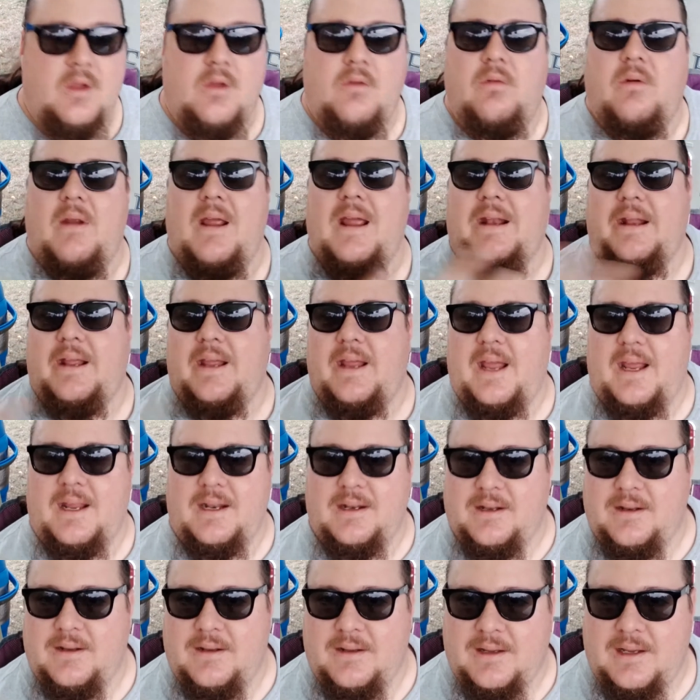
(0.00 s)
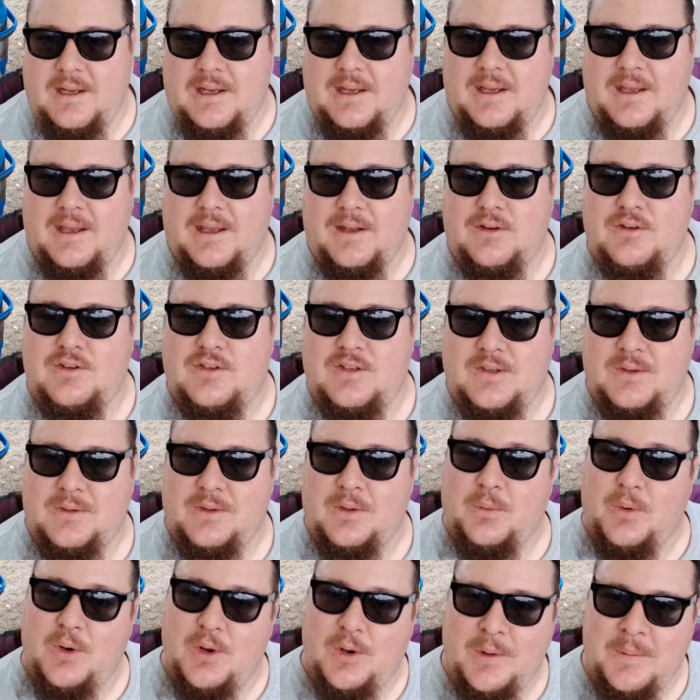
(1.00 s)
radiate into
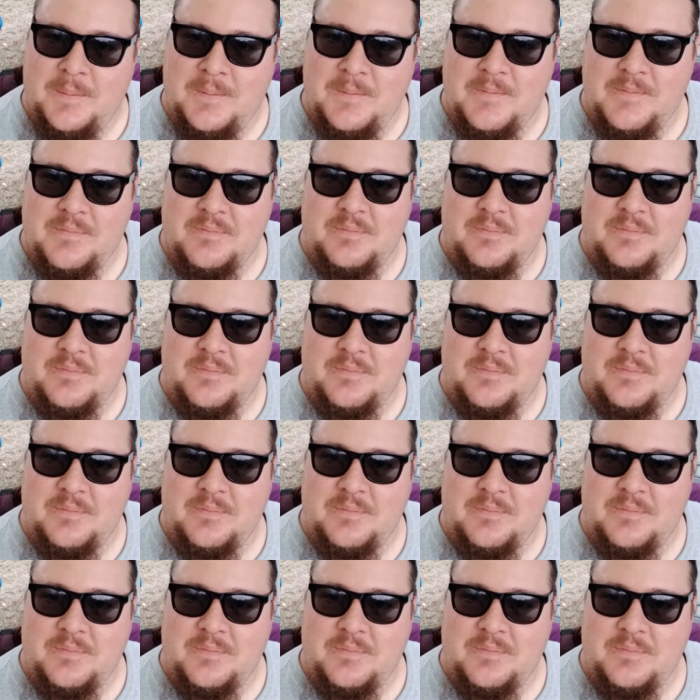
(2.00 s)
the room,